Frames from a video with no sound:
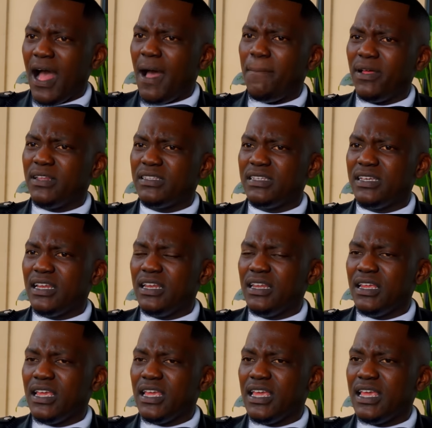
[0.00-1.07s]
Up until
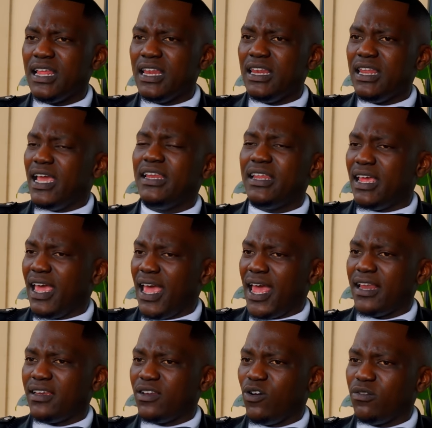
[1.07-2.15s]
he laid a
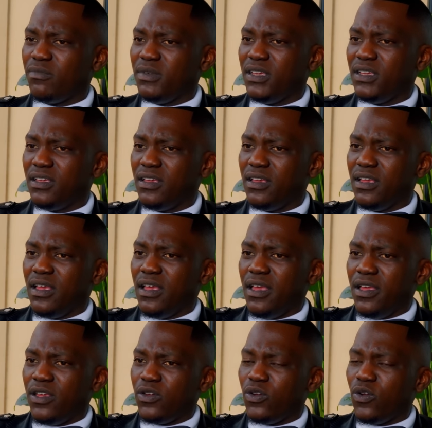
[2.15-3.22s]
hand on me,
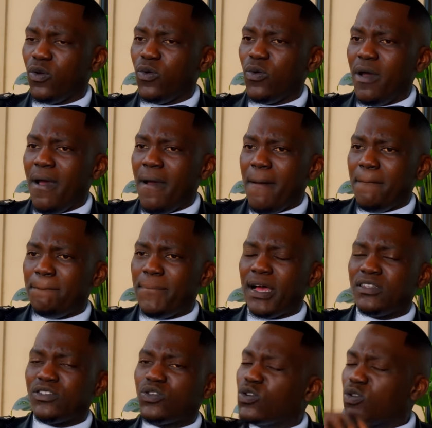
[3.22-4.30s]
you know.
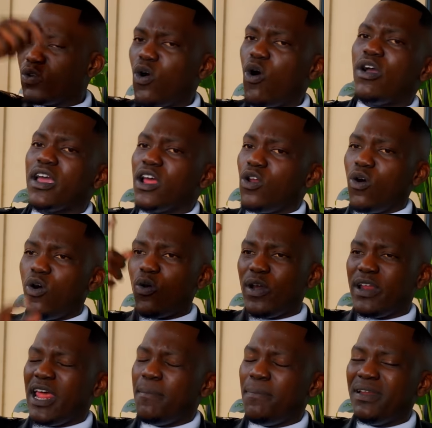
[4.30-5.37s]
But konke
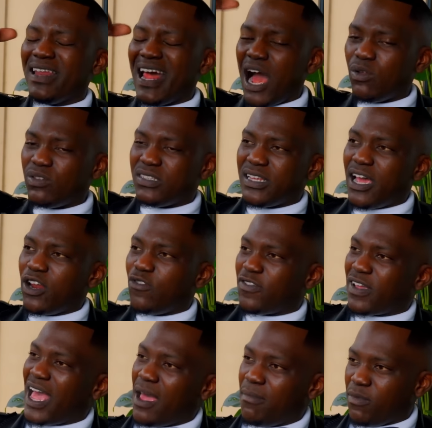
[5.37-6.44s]
lokho, it happened outside
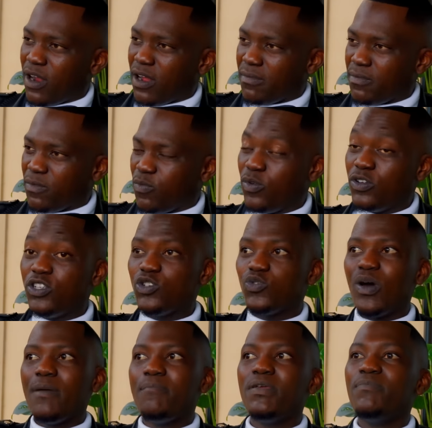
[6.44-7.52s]
of camera, which
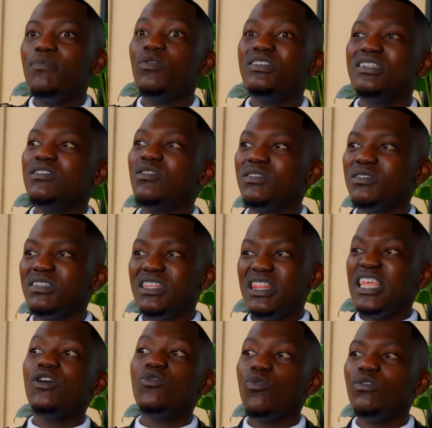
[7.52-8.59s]
is why people still
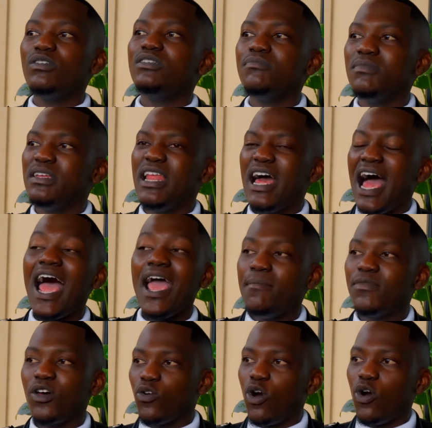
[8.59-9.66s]
think ukuthi mina I
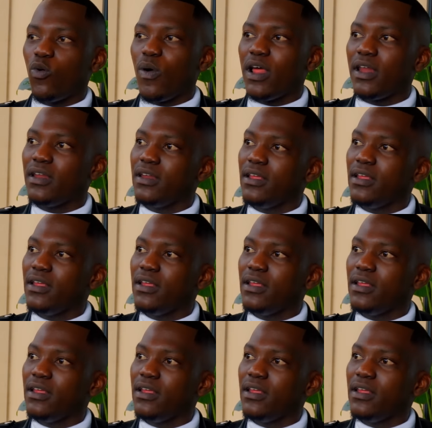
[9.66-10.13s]
am the wrong one.